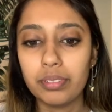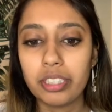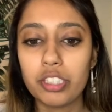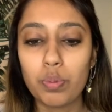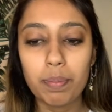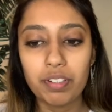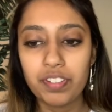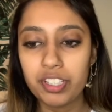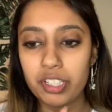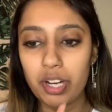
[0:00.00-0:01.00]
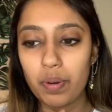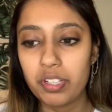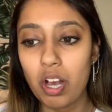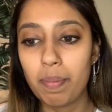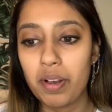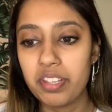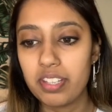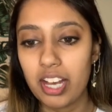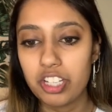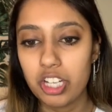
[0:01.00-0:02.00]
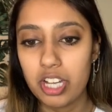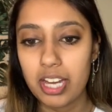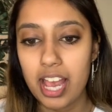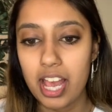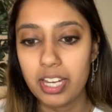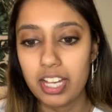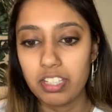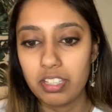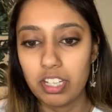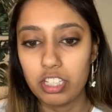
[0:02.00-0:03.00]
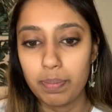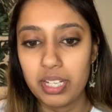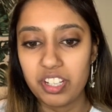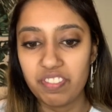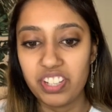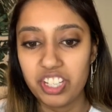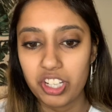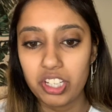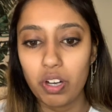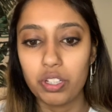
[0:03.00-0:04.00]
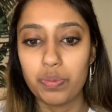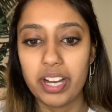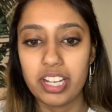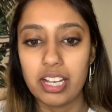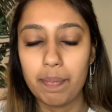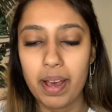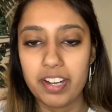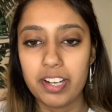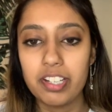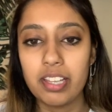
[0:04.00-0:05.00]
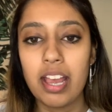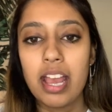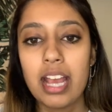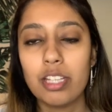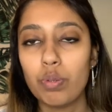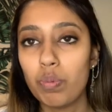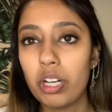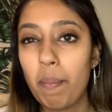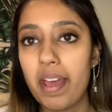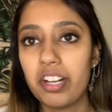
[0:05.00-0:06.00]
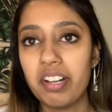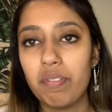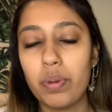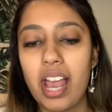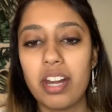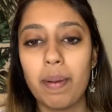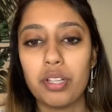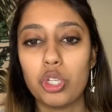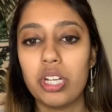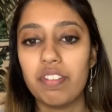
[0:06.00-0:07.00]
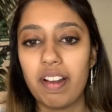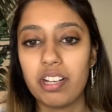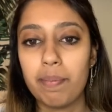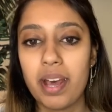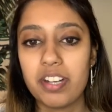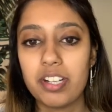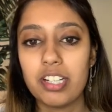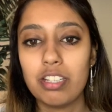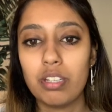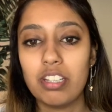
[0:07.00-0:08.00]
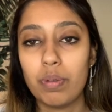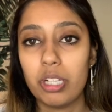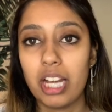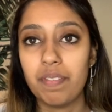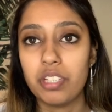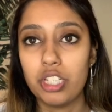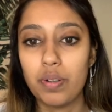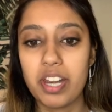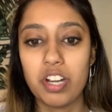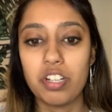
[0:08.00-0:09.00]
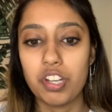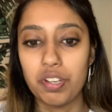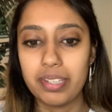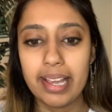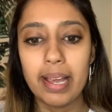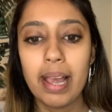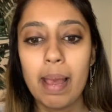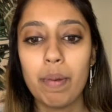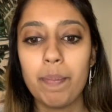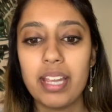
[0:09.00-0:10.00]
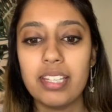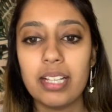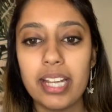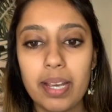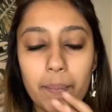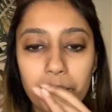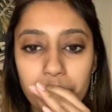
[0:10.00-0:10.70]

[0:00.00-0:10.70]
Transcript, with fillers: There's one more feature that I want to talk about in this section, and it's this feature called ranking competitors. This would work better if we had about 3 to 5 competitors. Since we only have 2, I didn't use it. But basically,